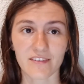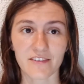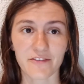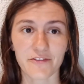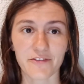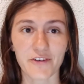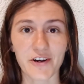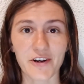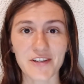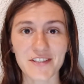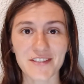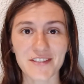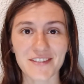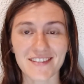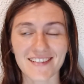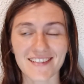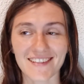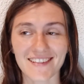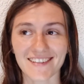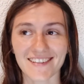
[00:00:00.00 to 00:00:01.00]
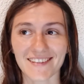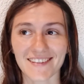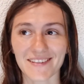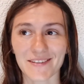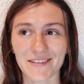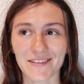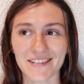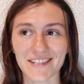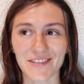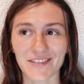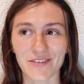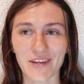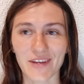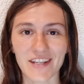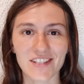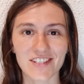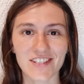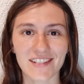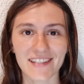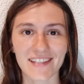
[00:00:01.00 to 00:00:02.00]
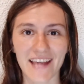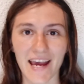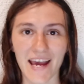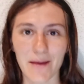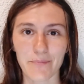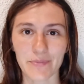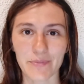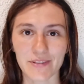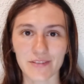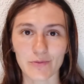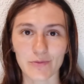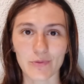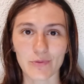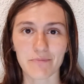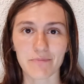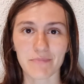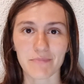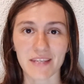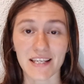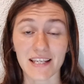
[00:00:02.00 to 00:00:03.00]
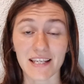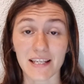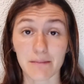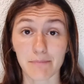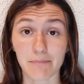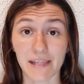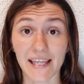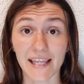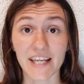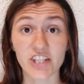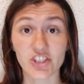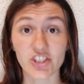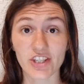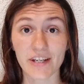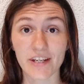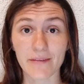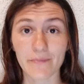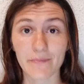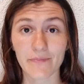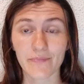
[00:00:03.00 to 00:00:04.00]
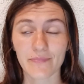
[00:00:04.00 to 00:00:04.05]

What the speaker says: First situation happened with me in Malaysia,